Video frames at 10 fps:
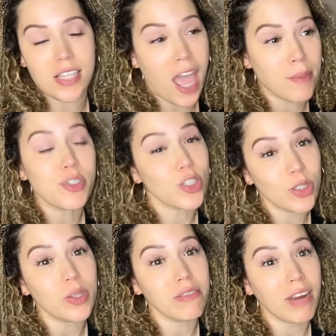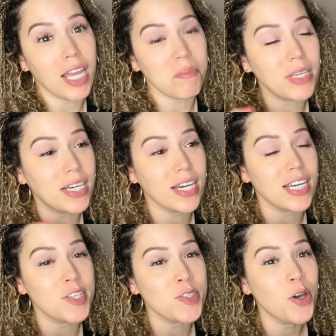absolutely right
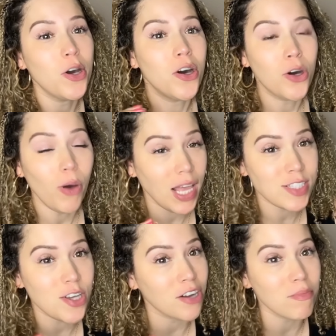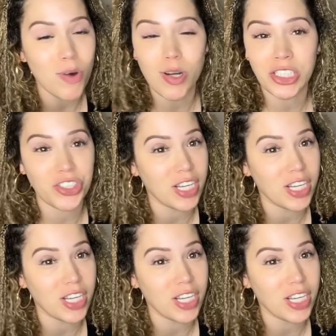because who has talked more